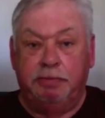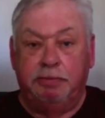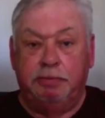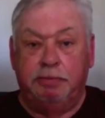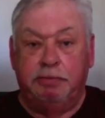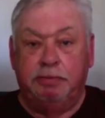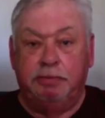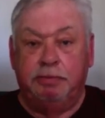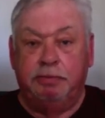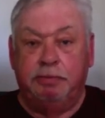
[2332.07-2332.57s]

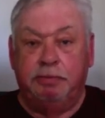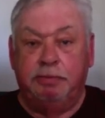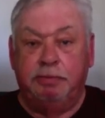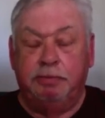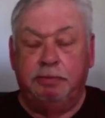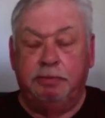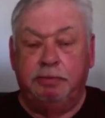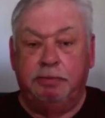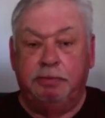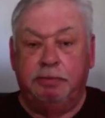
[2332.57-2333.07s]

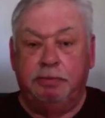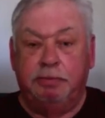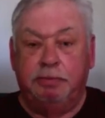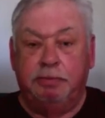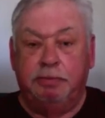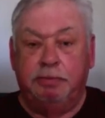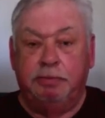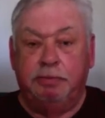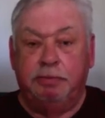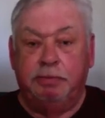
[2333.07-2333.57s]

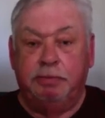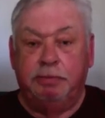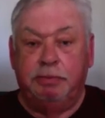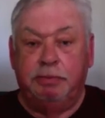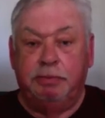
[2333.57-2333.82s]
Nothing is said.